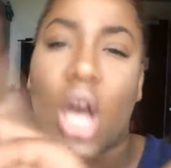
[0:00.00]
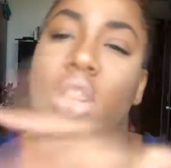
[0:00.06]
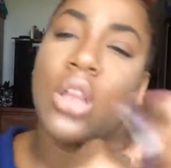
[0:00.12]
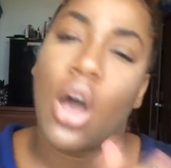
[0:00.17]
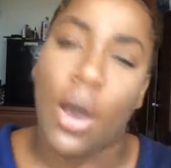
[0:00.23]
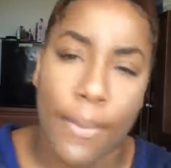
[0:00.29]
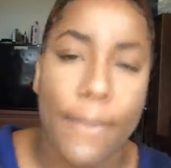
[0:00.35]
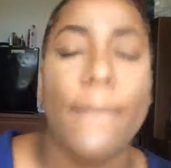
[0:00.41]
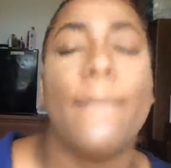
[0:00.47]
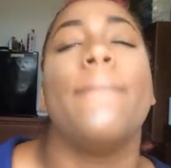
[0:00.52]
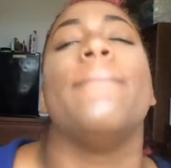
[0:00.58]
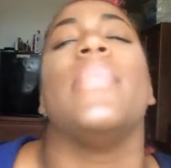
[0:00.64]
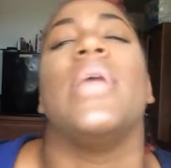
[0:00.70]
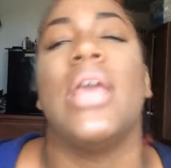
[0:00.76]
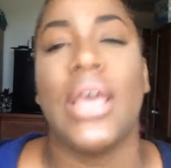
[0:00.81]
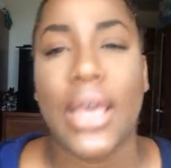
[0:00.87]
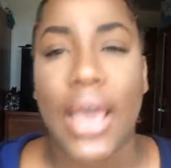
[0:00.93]
y'all thought
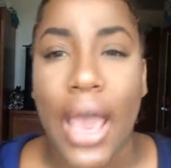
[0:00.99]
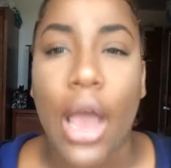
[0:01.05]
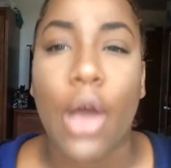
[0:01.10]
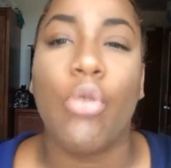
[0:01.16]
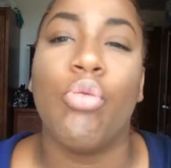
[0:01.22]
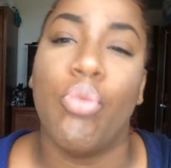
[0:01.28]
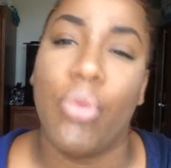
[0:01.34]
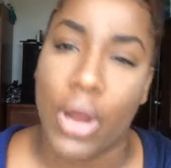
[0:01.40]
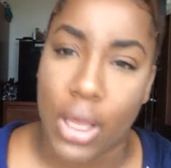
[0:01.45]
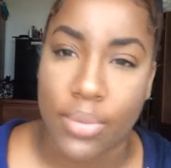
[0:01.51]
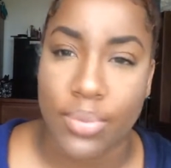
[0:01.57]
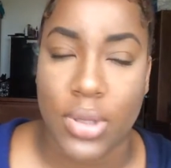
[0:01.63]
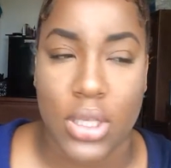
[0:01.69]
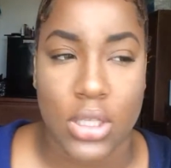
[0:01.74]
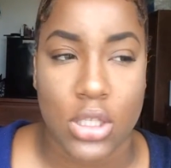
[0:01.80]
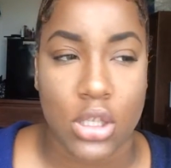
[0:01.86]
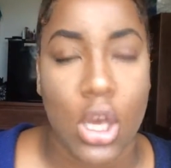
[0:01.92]
he had
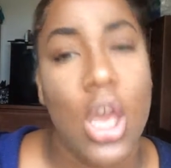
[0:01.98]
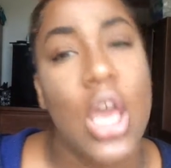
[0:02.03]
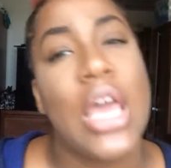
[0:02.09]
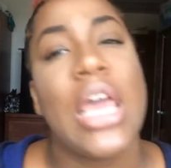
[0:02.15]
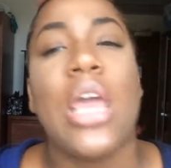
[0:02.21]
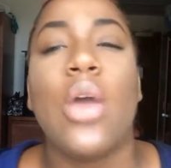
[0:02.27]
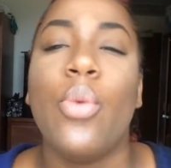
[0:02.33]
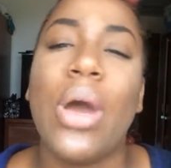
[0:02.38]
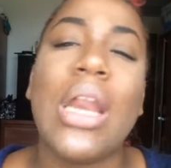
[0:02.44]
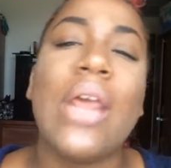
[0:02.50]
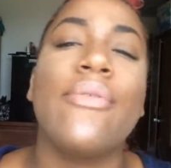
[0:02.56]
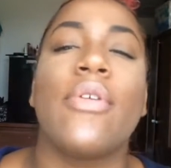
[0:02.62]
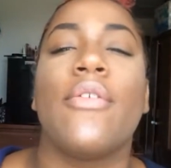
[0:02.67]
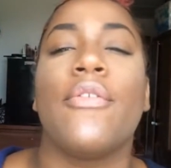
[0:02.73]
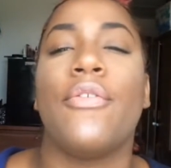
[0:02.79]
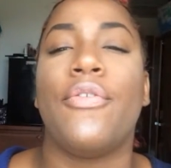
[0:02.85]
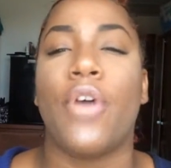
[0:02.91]
rabies. He wasn't
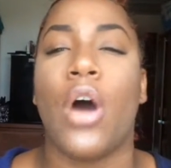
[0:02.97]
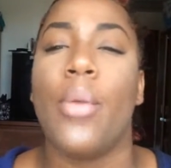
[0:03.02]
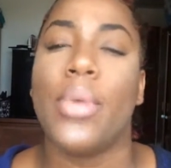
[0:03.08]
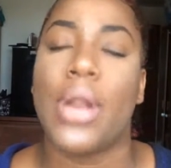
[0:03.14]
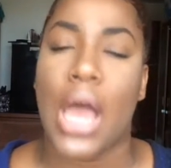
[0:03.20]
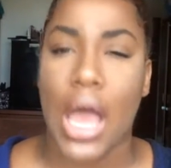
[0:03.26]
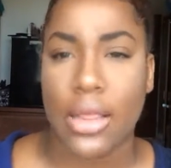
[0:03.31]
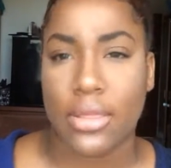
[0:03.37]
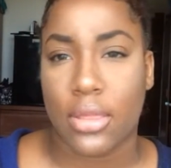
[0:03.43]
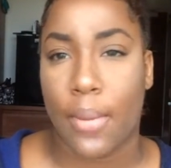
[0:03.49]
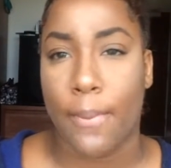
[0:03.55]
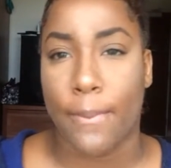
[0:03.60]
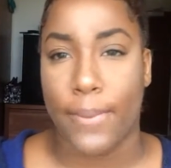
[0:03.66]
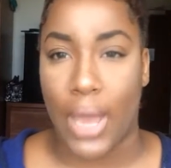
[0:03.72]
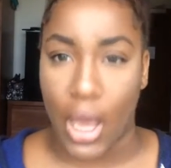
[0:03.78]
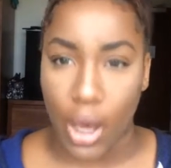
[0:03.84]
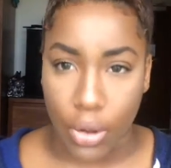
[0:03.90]
even foaming at the
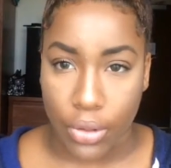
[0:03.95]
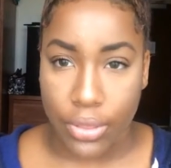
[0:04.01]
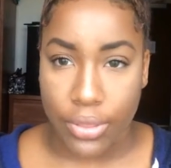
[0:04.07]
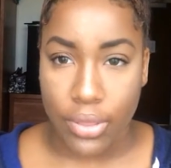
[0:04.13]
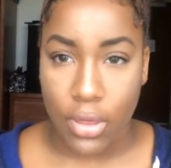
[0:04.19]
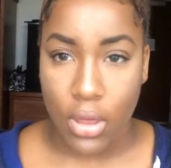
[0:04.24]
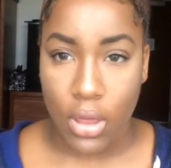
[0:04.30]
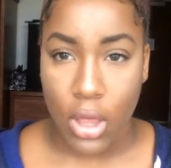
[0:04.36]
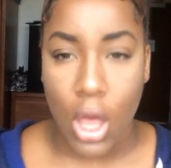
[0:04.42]
mouth.